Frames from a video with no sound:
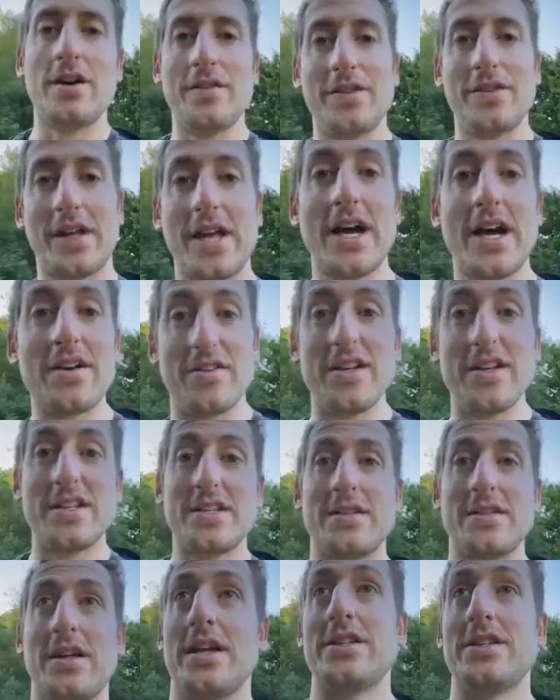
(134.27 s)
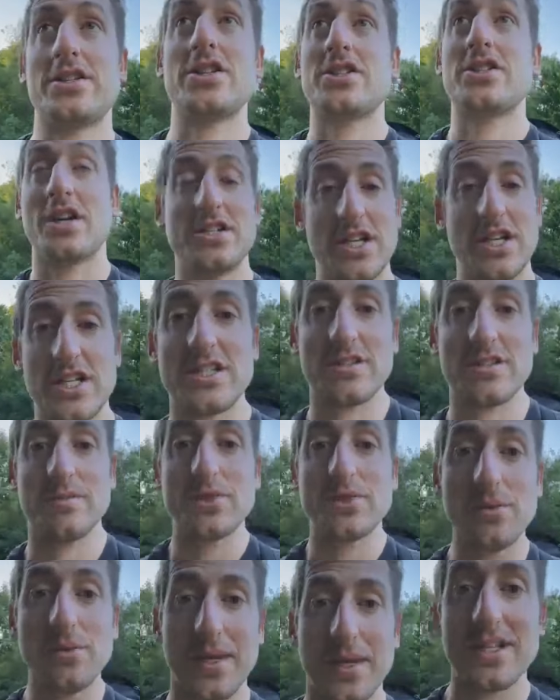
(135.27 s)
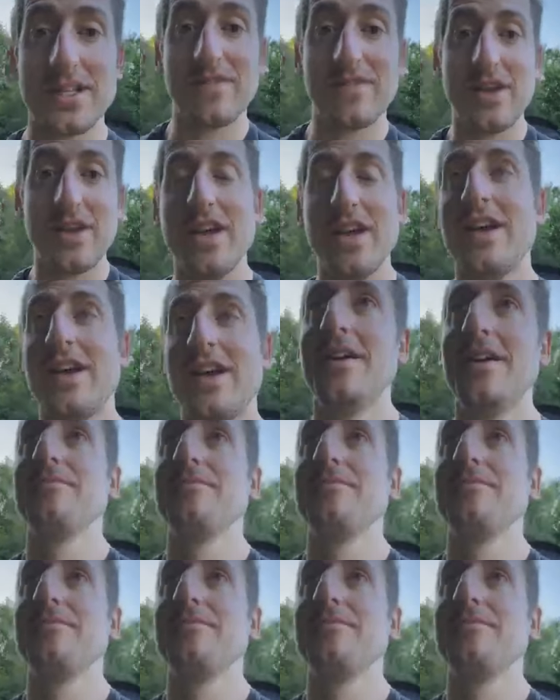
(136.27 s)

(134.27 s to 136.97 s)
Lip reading: of the calories. Like, just digesting and absorbing, it's very